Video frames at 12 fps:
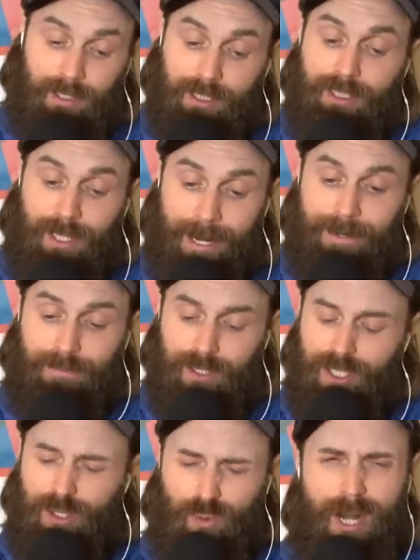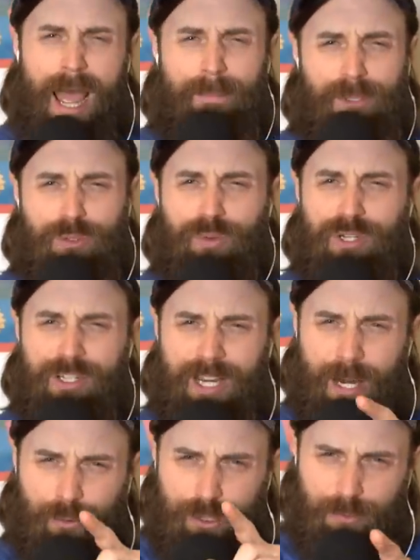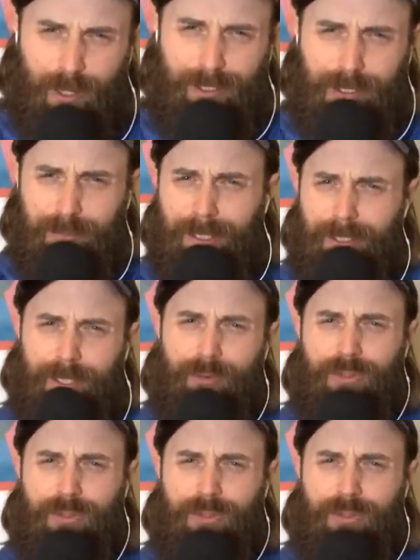It's like, this is what happens when you take responsibility